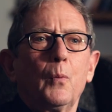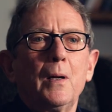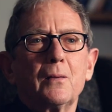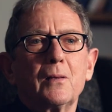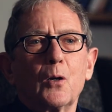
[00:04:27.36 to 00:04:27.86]

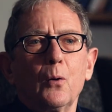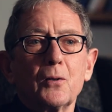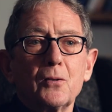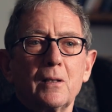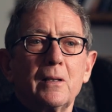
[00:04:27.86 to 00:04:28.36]
with the
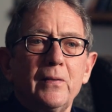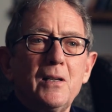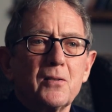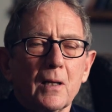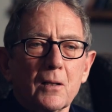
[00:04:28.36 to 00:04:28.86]
quantitative
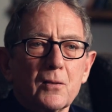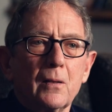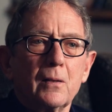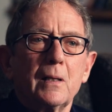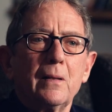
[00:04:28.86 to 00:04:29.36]
easing
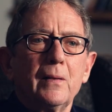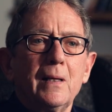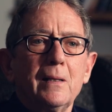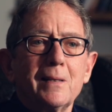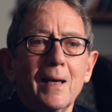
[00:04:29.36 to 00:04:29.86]
so that in
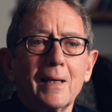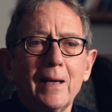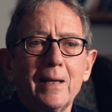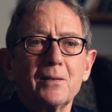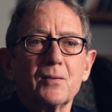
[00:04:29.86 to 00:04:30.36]
the
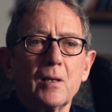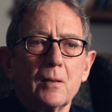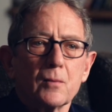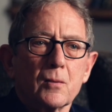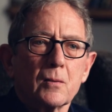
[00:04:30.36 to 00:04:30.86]
decades
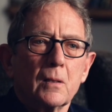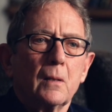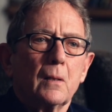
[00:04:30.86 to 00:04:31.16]
since